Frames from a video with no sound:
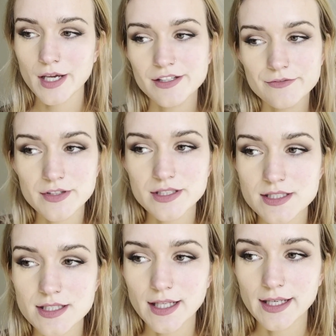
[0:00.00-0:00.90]
it
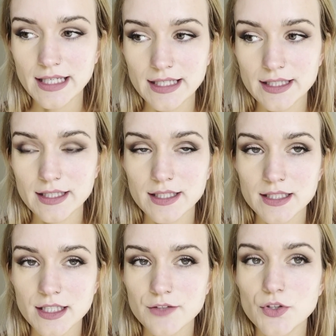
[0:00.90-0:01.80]
feels light.
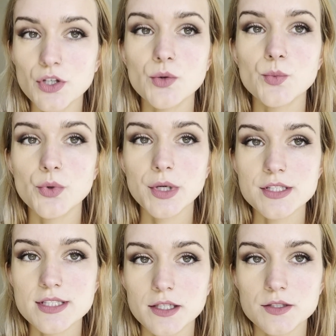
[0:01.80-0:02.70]
If you know what
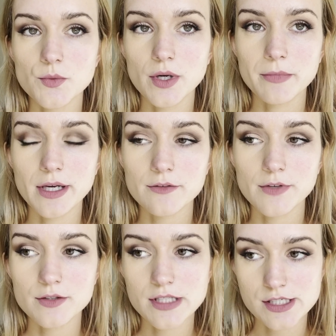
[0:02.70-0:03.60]
it's like to wear MAC
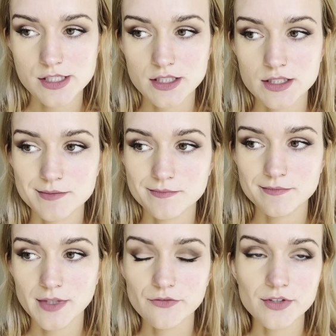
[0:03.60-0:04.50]
foundation,
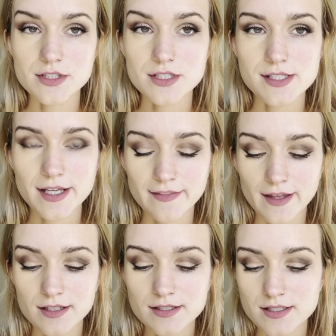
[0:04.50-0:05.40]
it feels just like
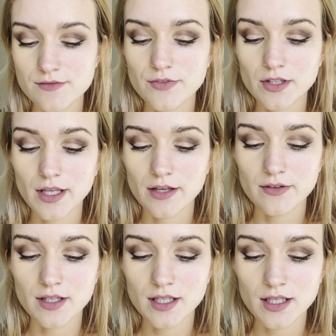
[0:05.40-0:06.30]
that. It doesn't feel
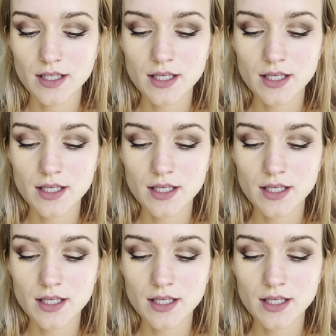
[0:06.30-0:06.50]
heavy.